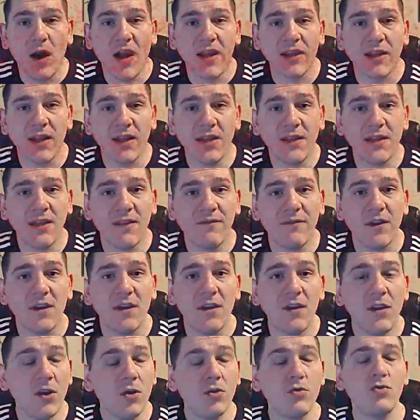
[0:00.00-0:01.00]
like to give a
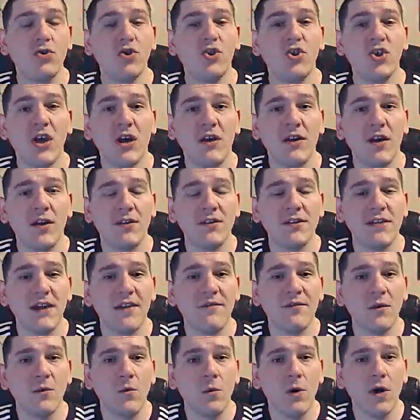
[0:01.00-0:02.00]
huge shout out to
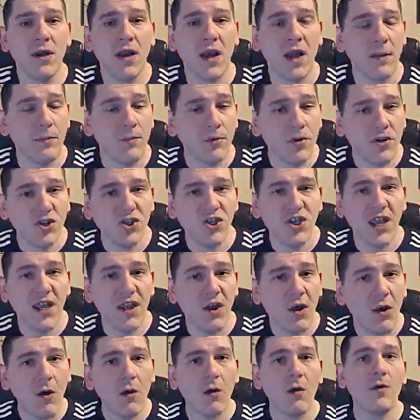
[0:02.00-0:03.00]
everyone. I appreciate
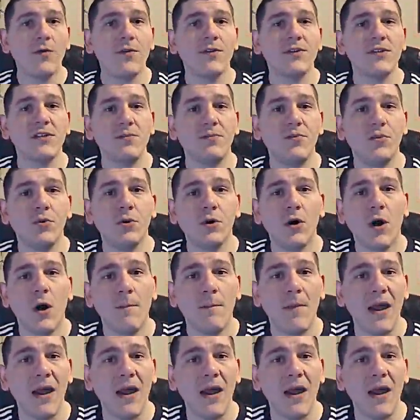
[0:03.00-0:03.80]
all the support on my